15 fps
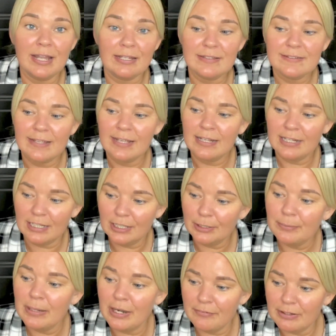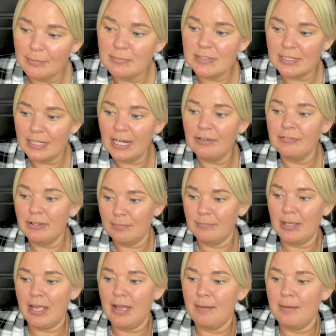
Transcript: he's a little Aquarium Delirium